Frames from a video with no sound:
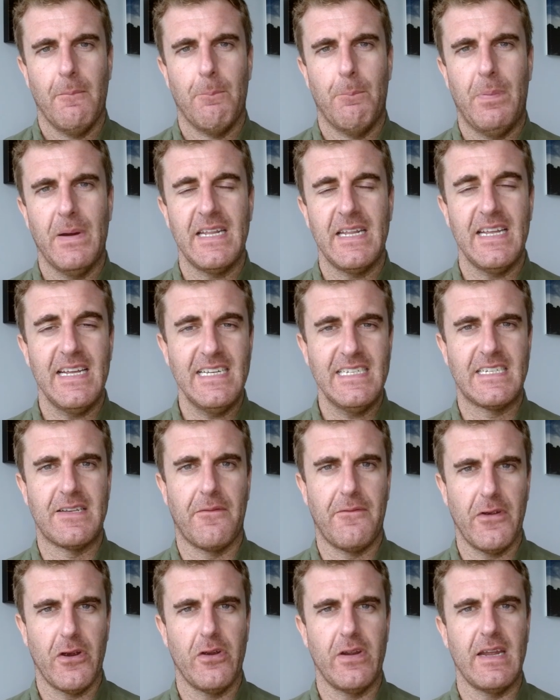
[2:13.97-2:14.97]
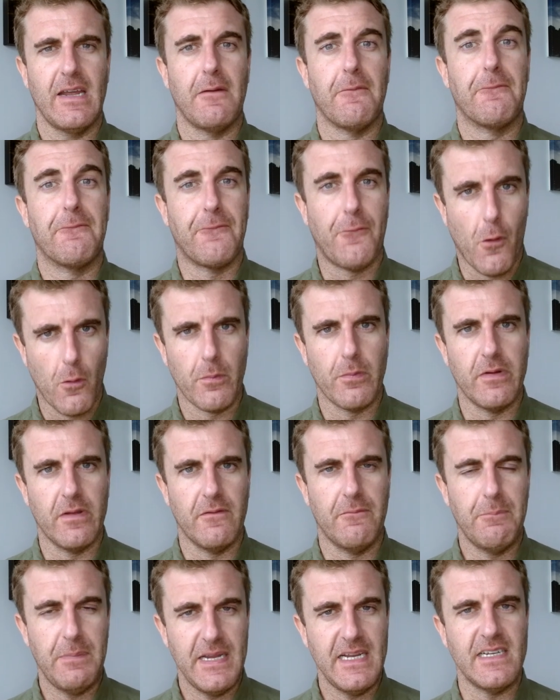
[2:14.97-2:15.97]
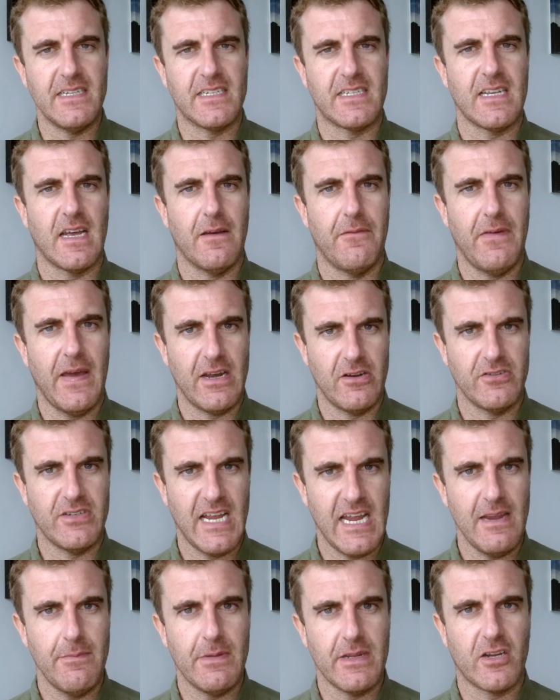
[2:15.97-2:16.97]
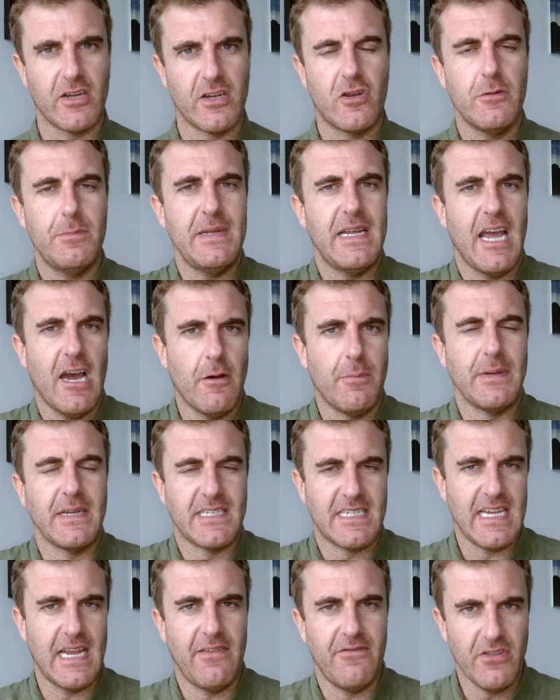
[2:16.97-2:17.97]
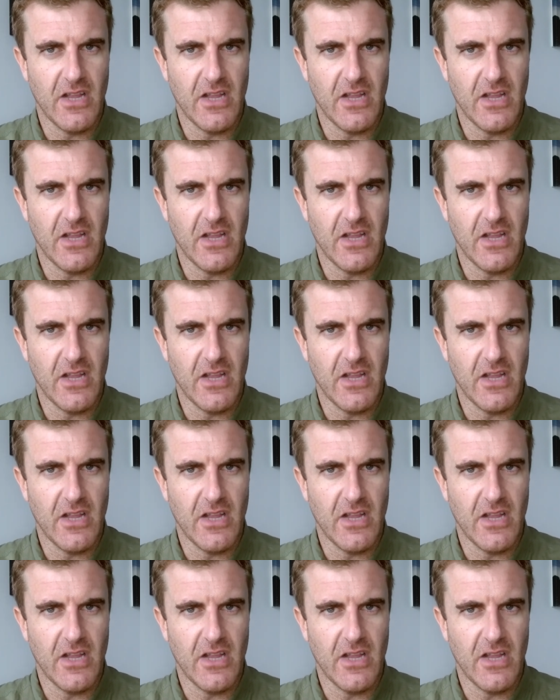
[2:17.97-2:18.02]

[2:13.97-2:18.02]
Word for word: but it is a very informative piece of entertainment. It could be helping save